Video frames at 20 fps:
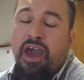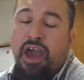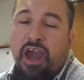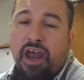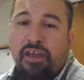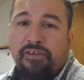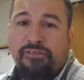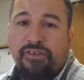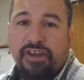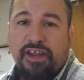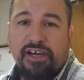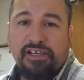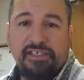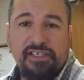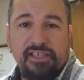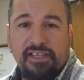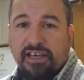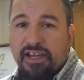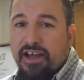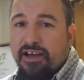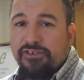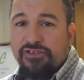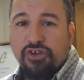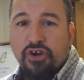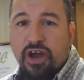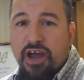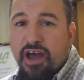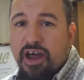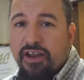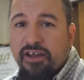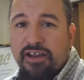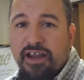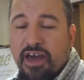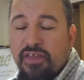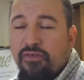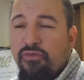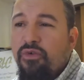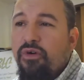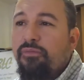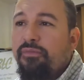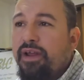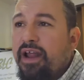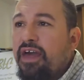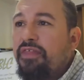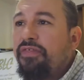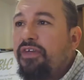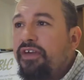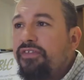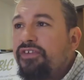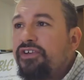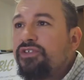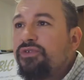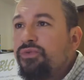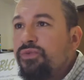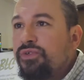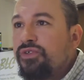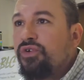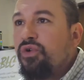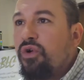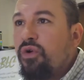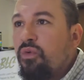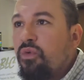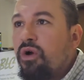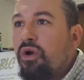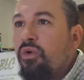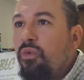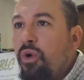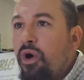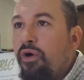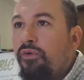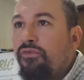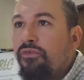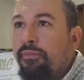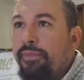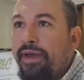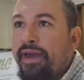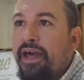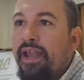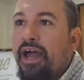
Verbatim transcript: And if it doesn't, then I'll try out another one. But I think this one's going to work well for me.